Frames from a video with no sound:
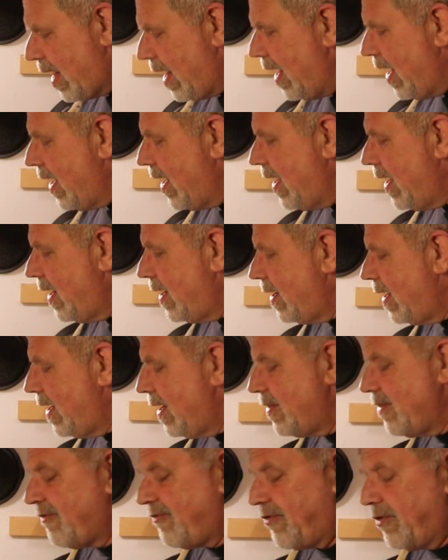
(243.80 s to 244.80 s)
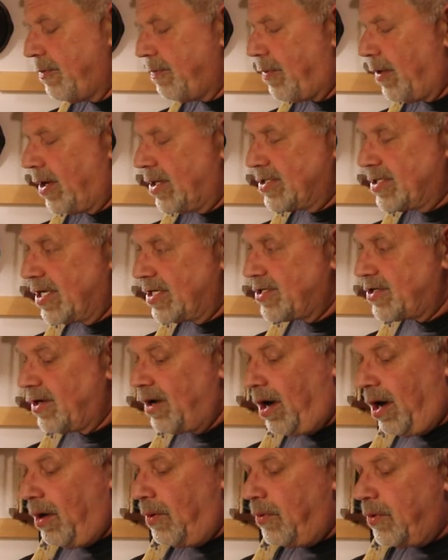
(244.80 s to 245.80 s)
And in the food
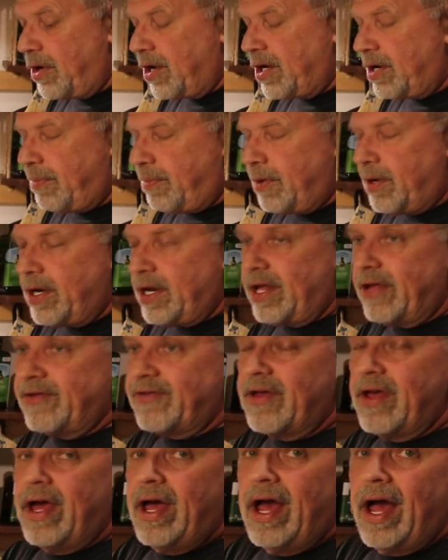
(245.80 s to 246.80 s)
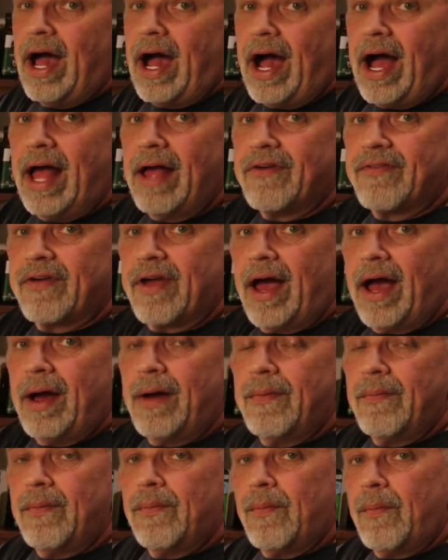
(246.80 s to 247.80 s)
processor, all we're going to put is, I've
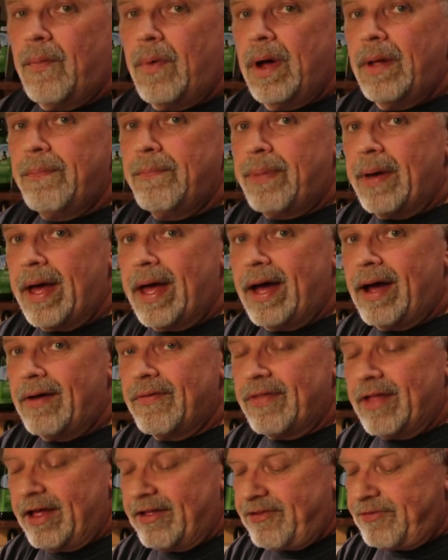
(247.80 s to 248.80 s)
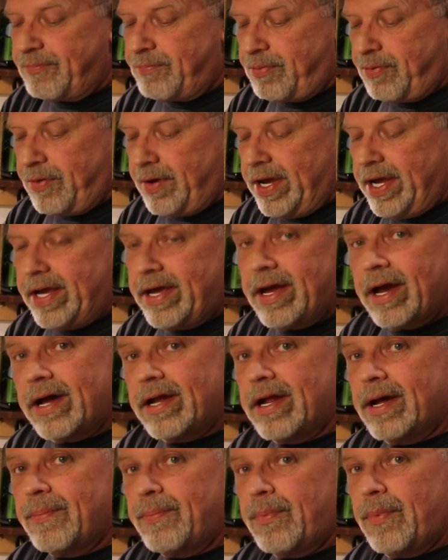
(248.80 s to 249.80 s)
got 1 pound, that's
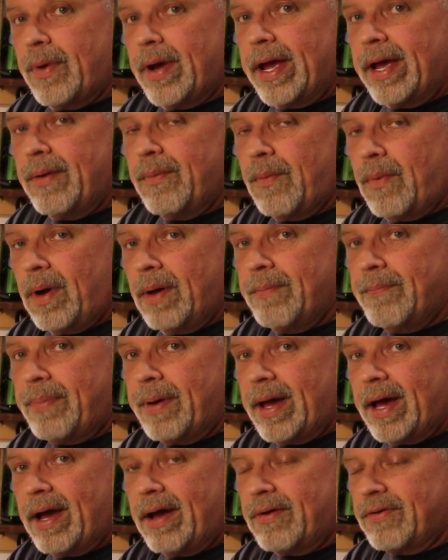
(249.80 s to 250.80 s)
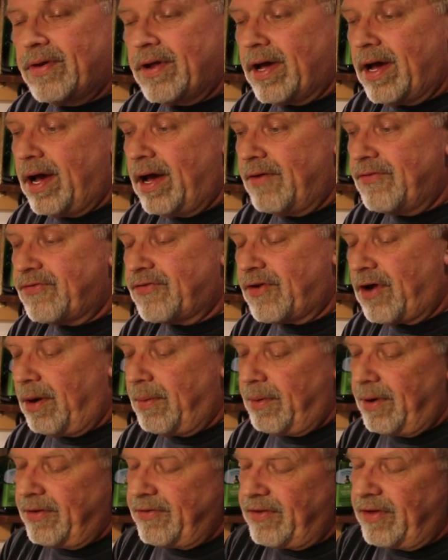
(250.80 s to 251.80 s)
pre-cut up weight, 1 pound of
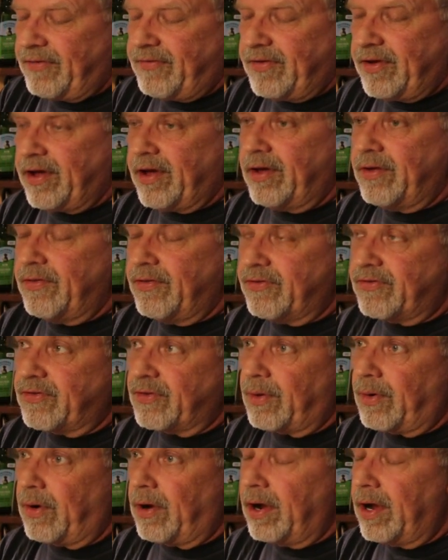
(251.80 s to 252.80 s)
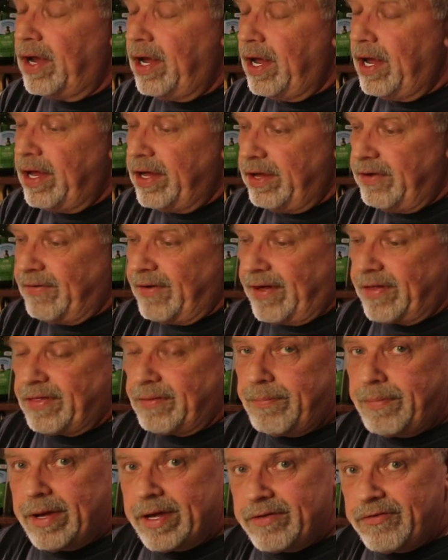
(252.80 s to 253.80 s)
strawberries. If you go to the store, you've got
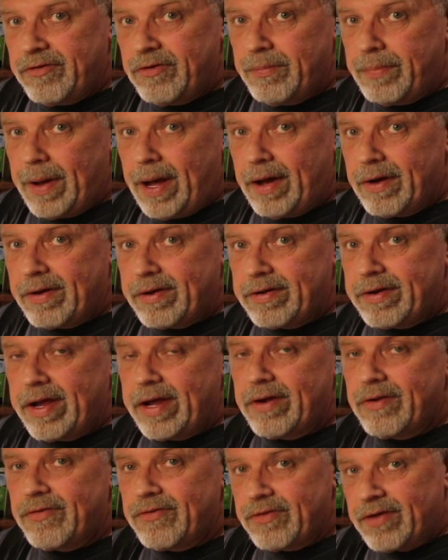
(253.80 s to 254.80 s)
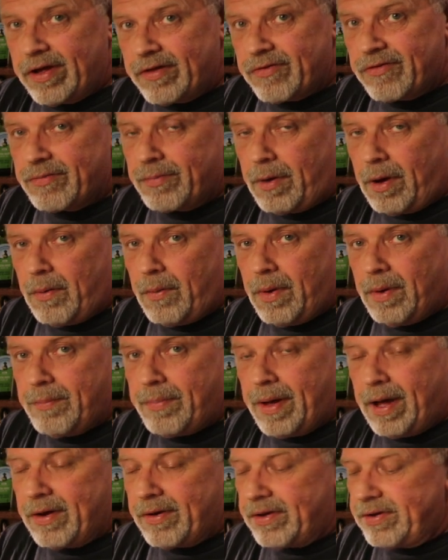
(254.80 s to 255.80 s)
the big 2 pound containers, you got the small
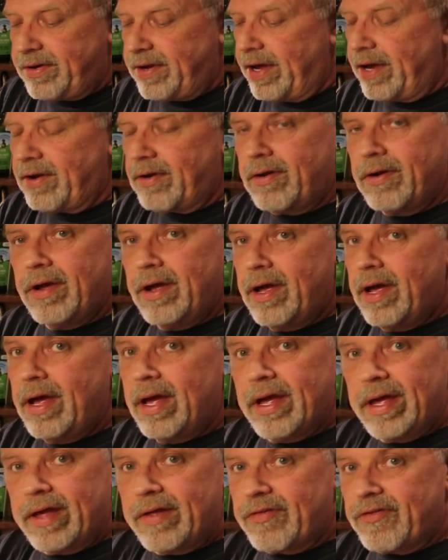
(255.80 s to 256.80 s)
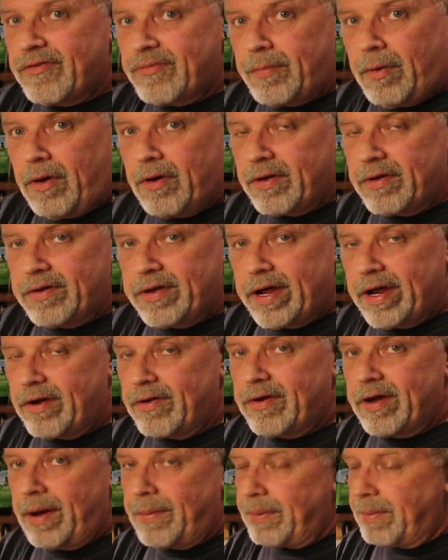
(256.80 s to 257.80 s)
1 pound container, get the small
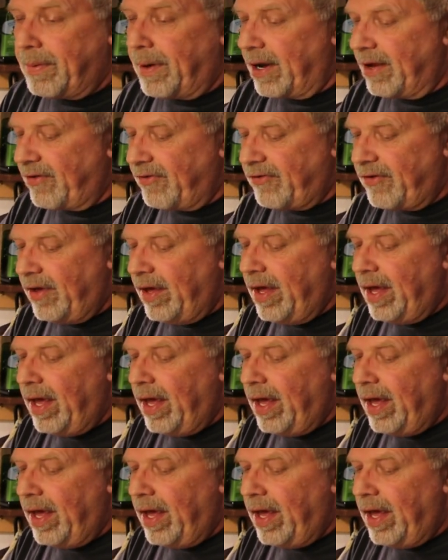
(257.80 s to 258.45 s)
container, a couple bucks.